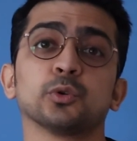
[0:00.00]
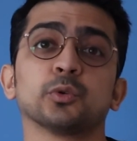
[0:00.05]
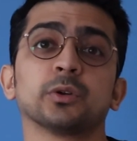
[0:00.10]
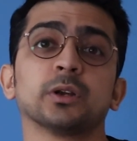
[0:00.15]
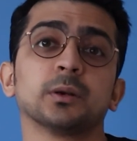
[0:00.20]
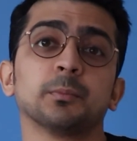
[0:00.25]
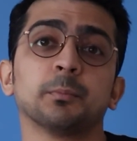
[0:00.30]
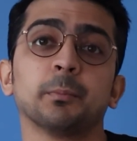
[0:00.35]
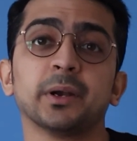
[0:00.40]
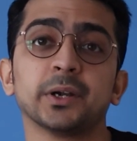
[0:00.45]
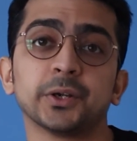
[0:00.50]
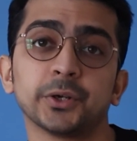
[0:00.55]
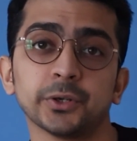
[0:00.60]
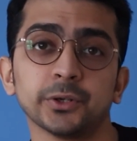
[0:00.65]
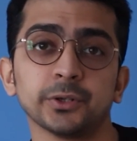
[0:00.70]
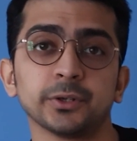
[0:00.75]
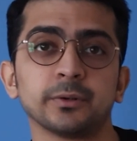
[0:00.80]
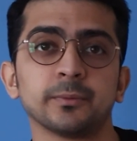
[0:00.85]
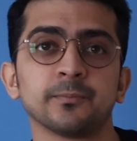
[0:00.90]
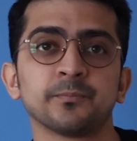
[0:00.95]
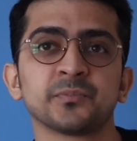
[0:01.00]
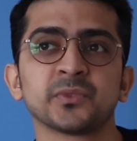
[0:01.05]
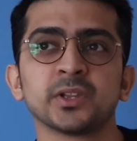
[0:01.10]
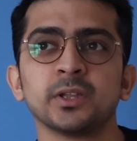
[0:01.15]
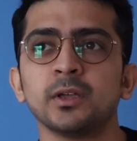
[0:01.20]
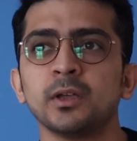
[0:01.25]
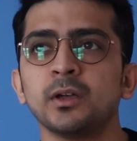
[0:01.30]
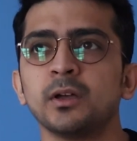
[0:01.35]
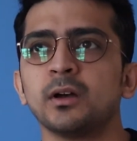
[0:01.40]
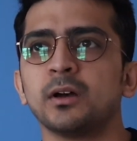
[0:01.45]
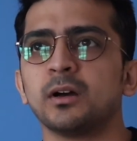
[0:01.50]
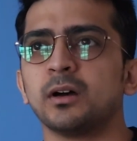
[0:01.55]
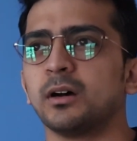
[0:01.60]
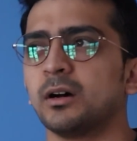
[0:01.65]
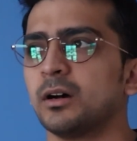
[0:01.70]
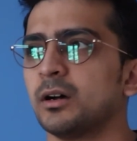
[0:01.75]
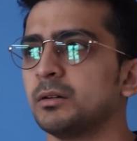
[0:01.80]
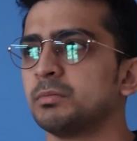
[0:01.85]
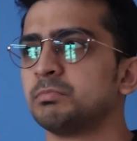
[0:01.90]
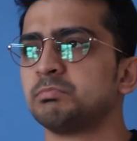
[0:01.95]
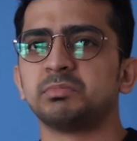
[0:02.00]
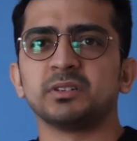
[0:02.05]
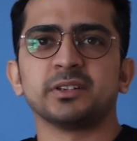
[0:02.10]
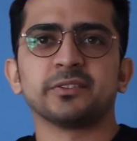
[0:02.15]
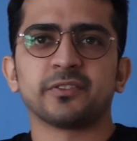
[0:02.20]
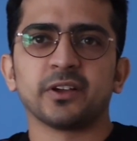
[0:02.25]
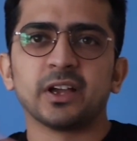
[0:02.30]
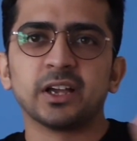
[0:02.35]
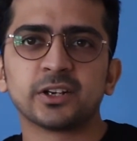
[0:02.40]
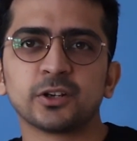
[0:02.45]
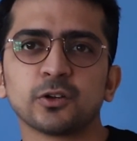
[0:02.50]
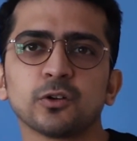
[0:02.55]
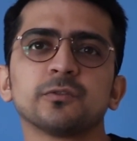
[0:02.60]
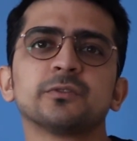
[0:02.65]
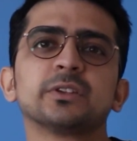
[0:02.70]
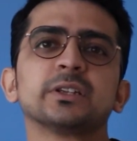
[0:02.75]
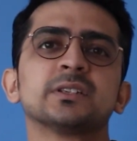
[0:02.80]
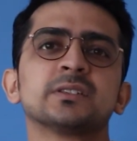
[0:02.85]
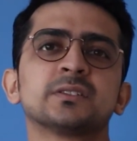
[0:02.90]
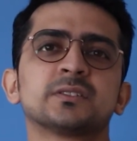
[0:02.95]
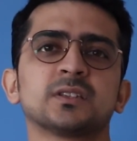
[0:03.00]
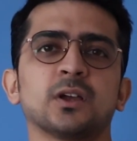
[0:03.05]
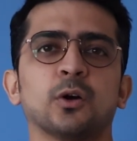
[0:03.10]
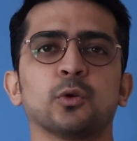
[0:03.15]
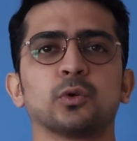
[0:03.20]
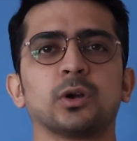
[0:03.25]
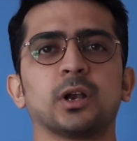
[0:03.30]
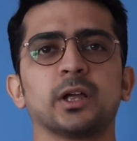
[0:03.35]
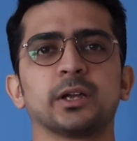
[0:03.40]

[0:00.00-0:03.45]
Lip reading: to get better. If any of these sound